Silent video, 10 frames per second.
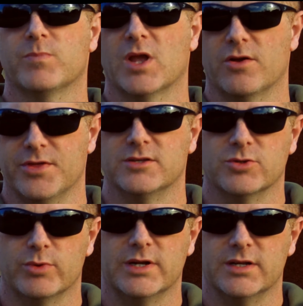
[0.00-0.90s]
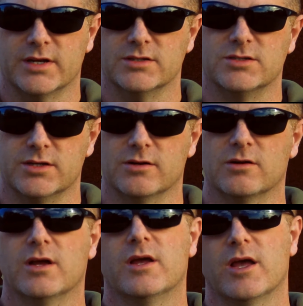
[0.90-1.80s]
are things that we need to consider
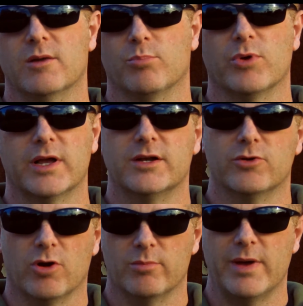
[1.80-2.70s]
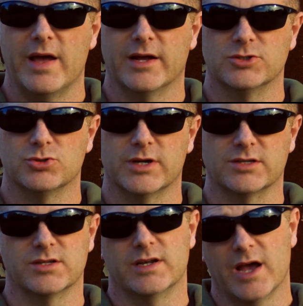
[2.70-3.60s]
and bring into our bag of tricks
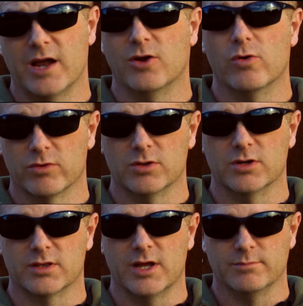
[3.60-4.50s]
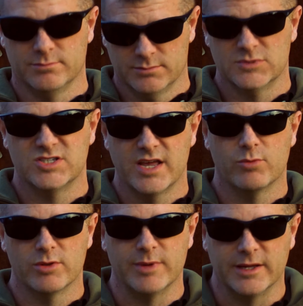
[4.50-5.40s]
and not overlook them. Stay
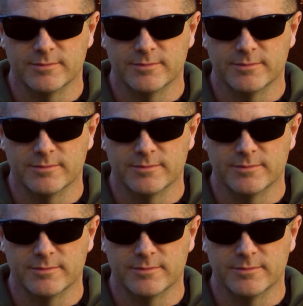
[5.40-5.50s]
with me.